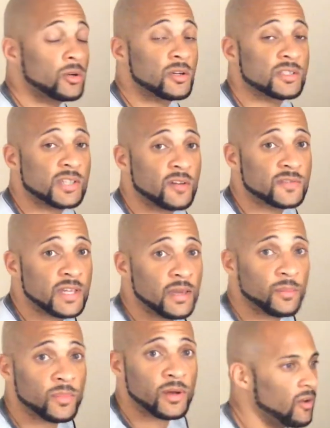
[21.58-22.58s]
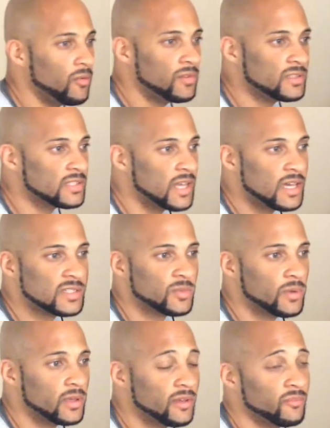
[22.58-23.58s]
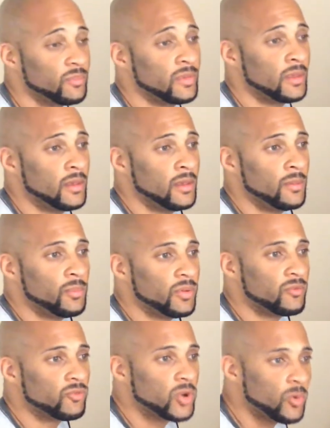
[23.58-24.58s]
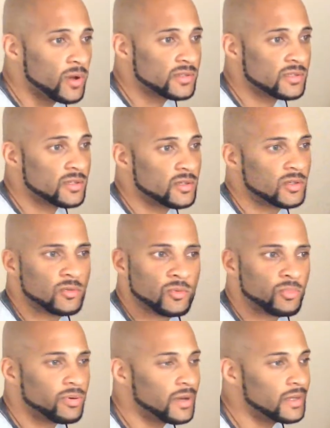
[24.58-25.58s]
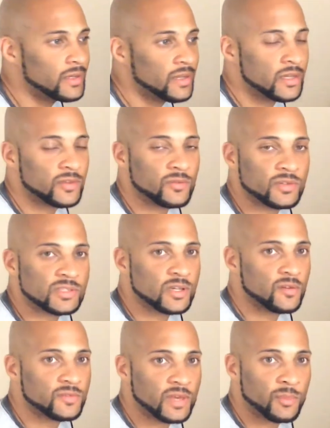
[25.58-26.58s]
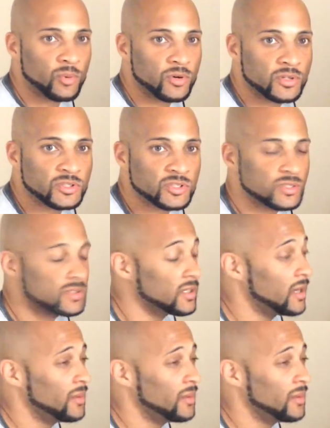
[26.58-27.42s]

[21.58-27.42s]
on a self-tape. Over this last week I've been requested to do probably like 3 self-tape auditions.